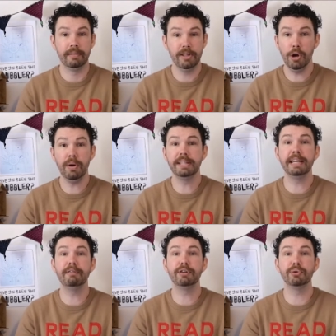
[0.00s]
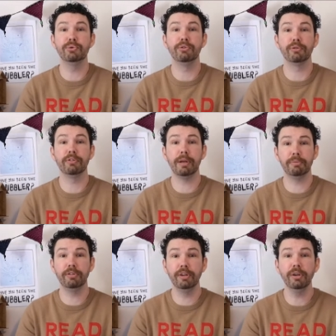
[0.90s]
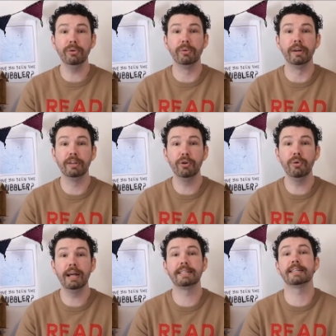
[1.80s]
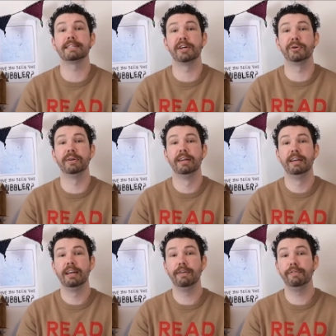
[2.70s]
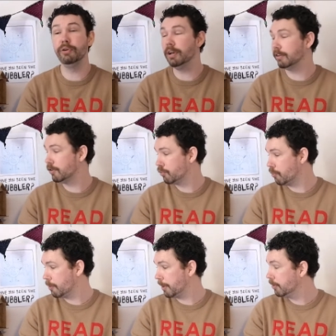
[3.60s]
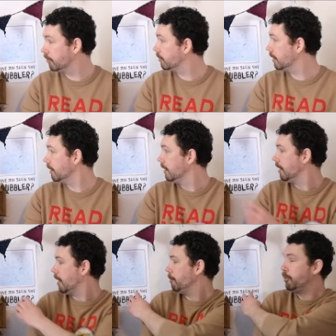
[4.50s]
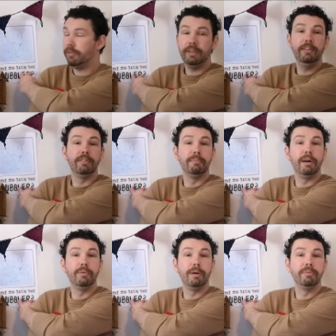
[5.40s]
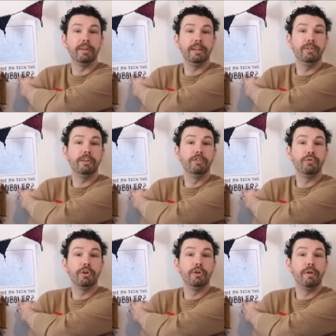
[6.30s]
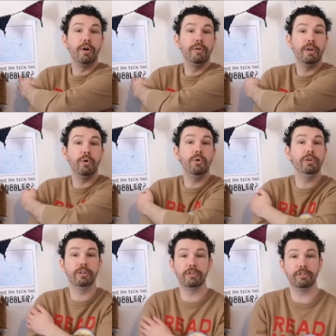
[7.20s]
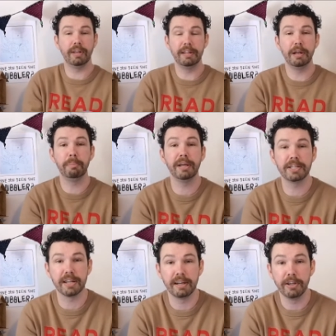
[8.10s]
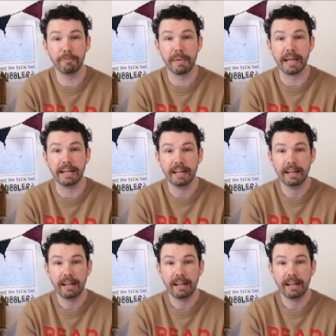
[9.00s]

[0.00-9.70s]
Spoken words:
No idea at all. So it's up to you. You let us know. If you'd like to draw a poster, I'll put these on my website. You can draw your own, or you can just send in a picture that you've made.